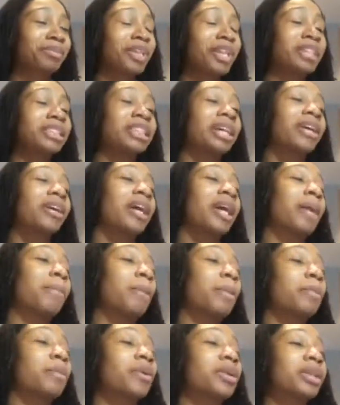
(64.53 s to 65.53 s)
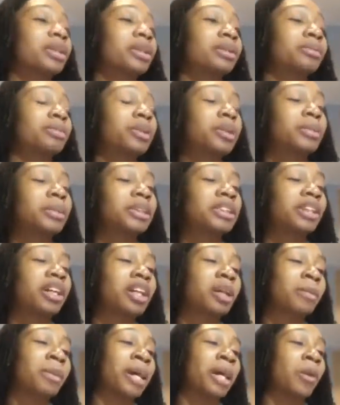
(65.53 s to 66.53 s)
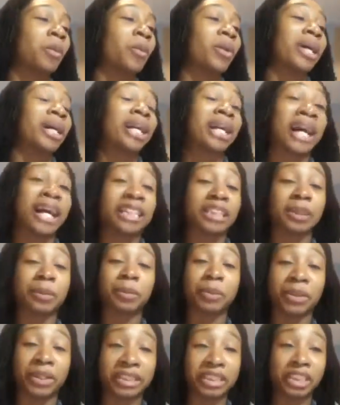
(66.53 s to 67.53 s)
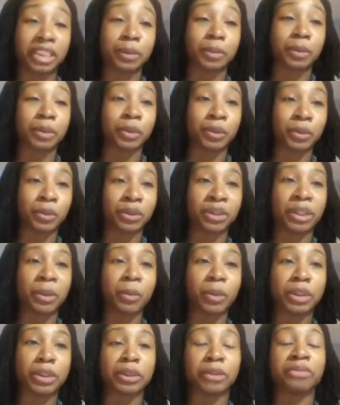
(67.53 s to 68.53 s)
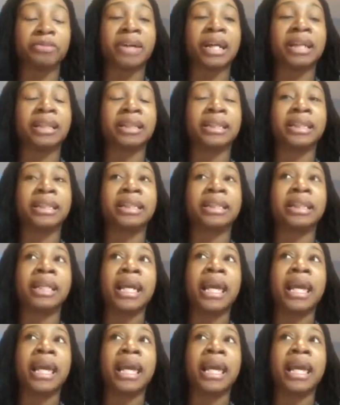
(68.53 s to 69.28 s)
so I'm going to pretty much talk about what God's presence produced. And once you finally